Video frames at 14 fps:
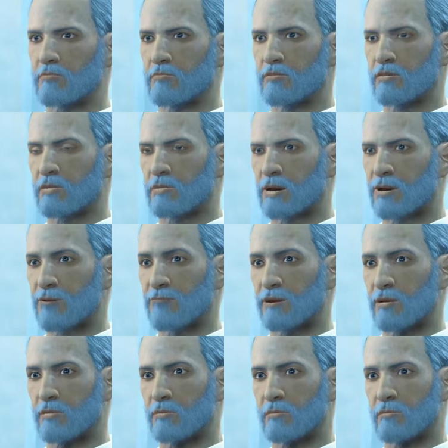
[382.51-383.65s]
So they
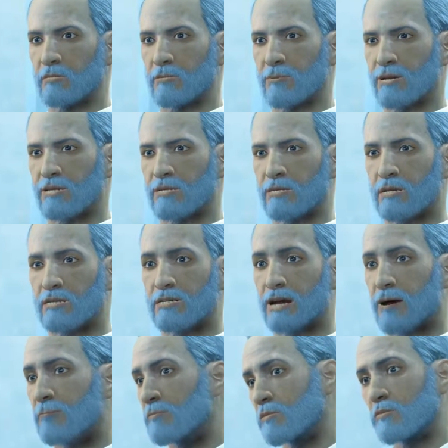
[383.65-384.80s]
followed the best
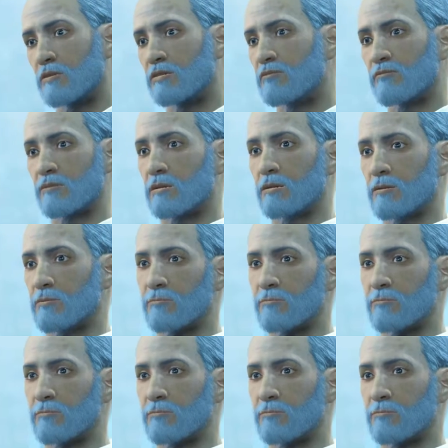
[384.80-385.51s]
example thus far.